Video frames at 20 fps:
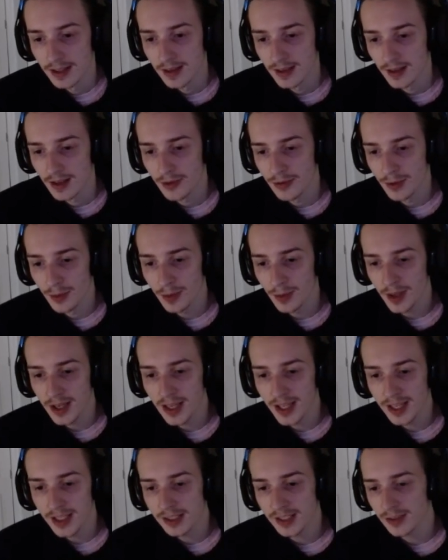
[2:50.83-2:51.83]
If you're playing
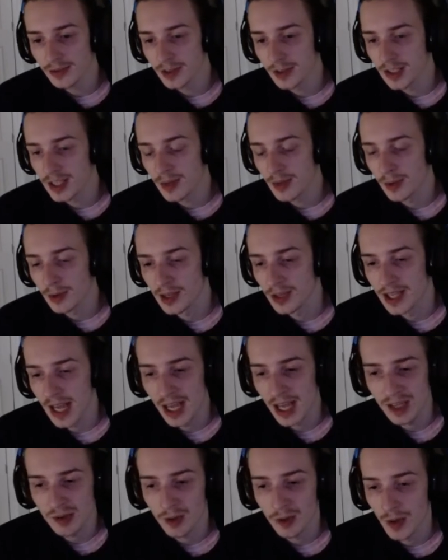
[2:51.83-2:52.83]
against, for example,
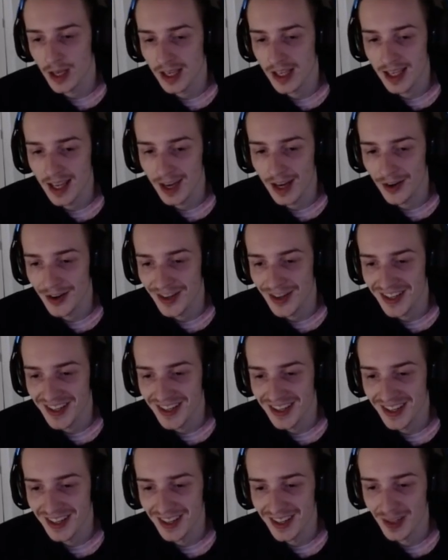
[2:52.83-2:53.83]
Yasuo AD carry
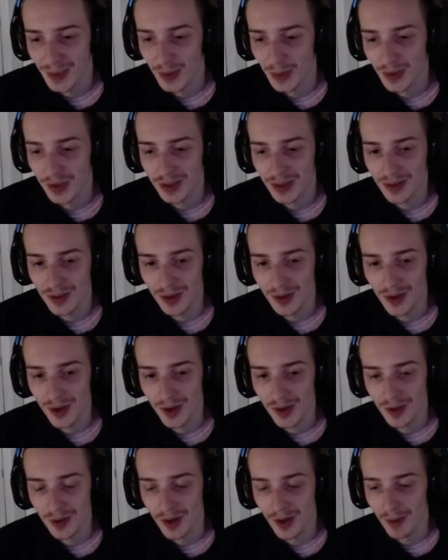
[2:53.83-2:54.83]
with
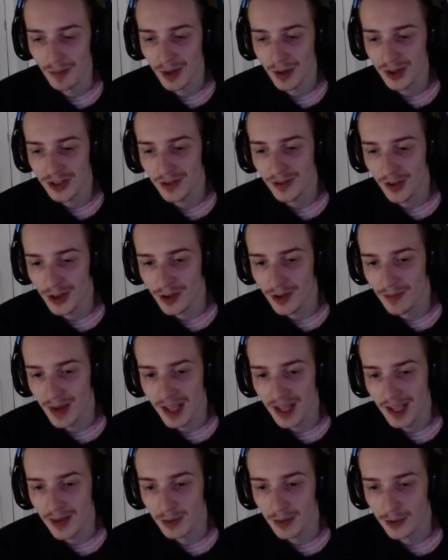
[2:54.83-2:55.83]
a bunch of other
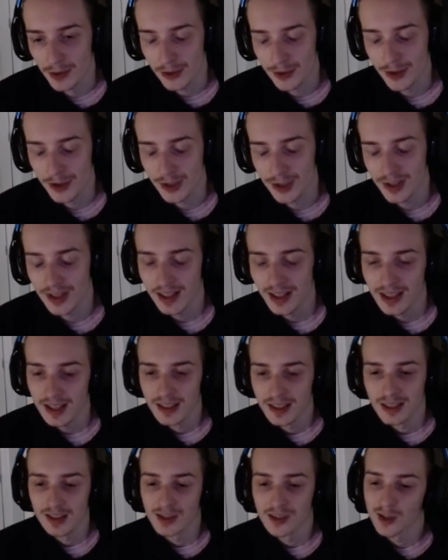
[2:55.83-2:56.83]
melee bruisers,
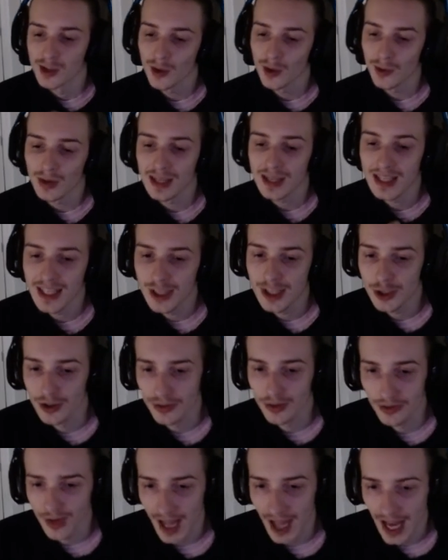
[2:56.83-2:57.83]
you don't need your
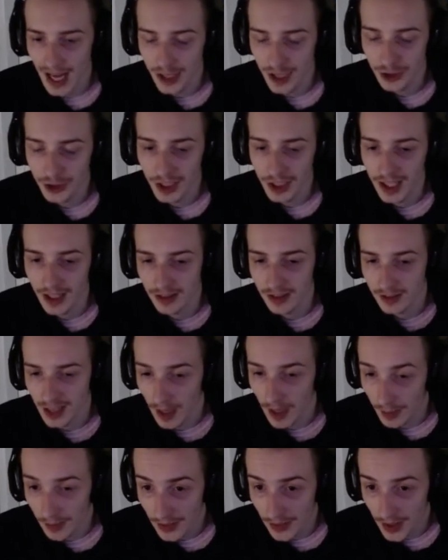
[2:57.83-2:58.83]
flash to get on
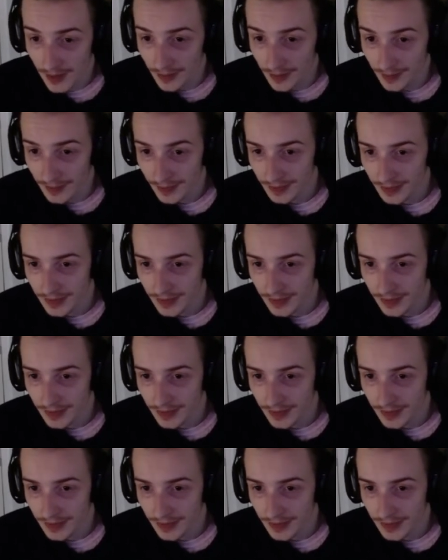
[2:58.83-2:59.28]
top of them.